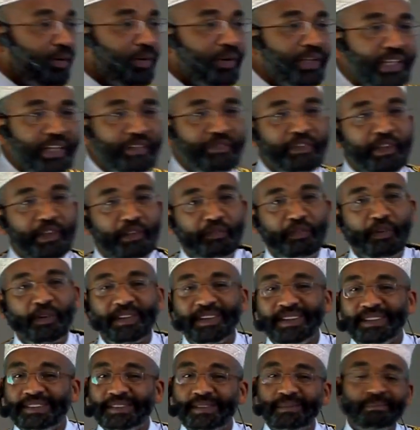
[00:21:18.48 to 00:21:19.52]
I only feel for
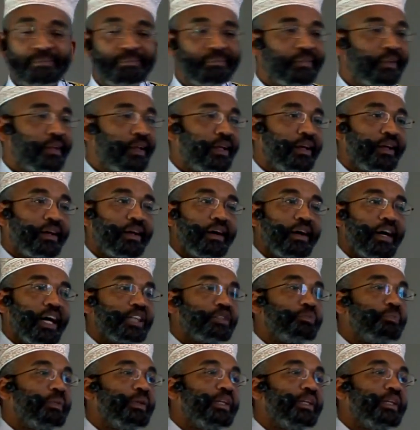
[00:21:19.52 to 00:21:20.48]
this. As